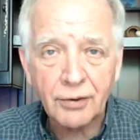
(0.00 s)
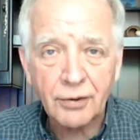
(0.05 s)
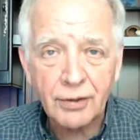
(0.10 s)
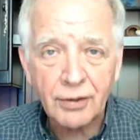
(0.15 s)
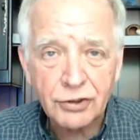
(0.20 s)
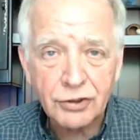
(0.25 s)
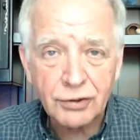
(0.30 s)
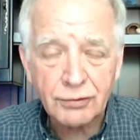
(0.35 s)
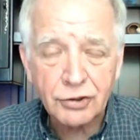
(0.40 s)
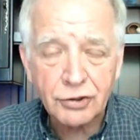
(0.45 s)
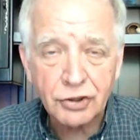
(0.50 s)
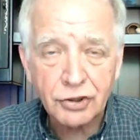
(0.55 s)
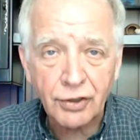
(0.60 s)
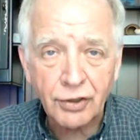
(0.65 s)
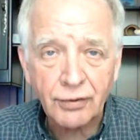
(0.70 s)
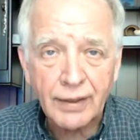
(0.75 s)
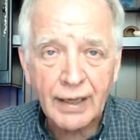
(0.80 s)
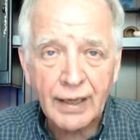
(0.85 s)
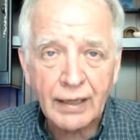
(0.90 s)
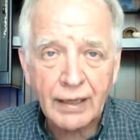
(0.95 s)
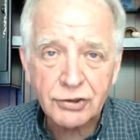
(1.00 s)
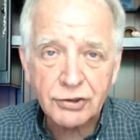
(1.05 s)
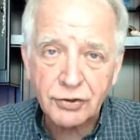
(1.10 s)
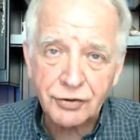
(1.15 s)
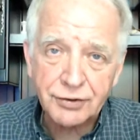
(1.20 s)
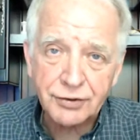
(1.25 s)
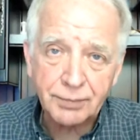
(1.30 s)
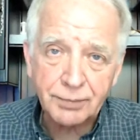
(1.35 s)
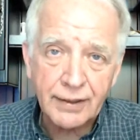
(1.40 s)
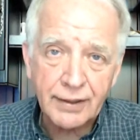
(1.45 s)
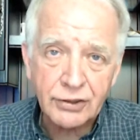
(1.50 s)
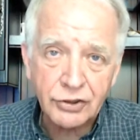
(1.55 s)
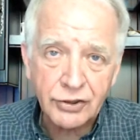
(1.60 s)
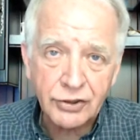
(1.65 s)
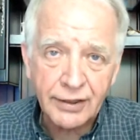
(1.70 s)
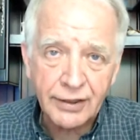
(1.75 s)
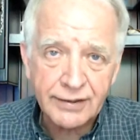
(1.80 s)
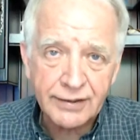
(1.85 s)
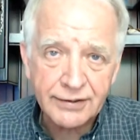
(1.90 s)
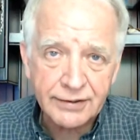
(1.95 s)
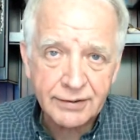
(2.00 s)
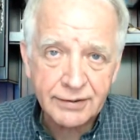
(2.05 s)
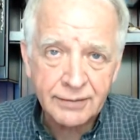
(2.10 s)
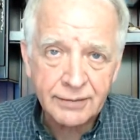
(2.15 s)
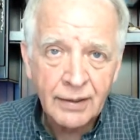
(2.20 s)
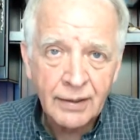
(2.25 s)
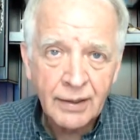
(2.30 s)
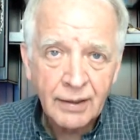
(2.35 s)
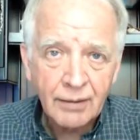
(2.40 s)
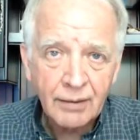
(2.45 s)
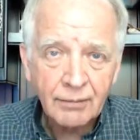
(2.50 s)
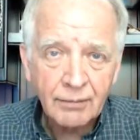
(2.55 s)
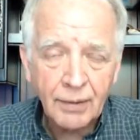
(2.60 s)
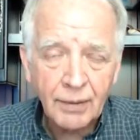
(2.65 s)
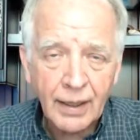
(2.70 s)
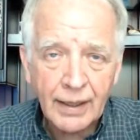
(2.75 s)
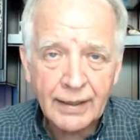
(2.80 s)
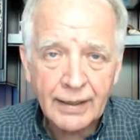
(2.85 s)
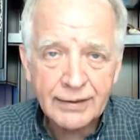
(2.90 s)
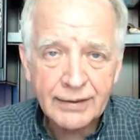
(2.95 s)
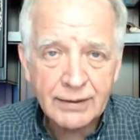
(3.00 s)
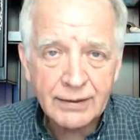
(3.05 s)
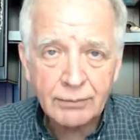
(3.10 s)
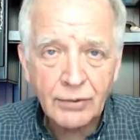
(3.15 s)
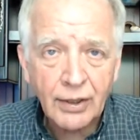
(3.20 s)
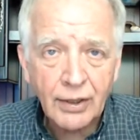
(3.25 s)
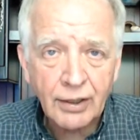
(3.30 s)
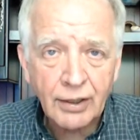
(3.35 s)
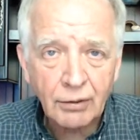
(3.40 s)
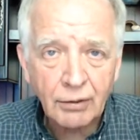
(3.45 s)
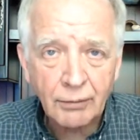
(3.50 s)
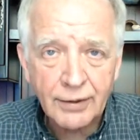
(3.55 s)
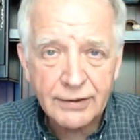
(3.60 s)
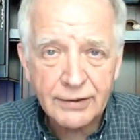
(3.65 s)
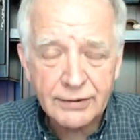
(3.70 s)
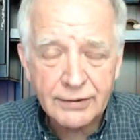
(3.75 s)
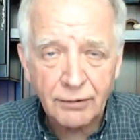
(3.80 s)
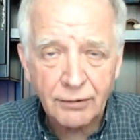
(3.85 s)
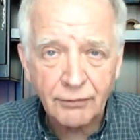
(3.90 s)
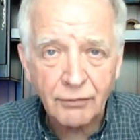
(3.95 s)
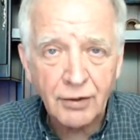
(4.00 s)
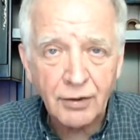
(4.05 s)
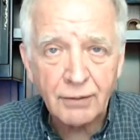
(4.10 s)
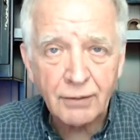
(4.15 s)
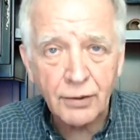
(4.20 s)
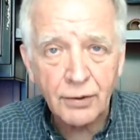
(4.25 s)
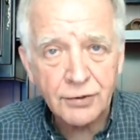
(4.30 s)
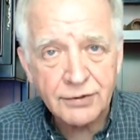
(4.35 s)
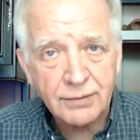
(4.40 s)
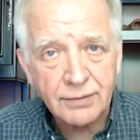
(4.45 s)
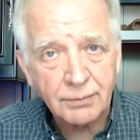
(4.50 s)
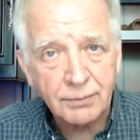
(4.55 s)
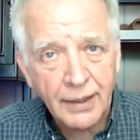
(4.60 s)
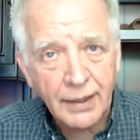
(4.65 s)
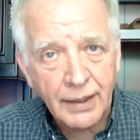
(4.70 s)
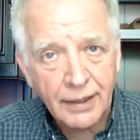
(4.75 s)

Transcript: She was sharing how she was being chased by some terrorists over in Mozambique,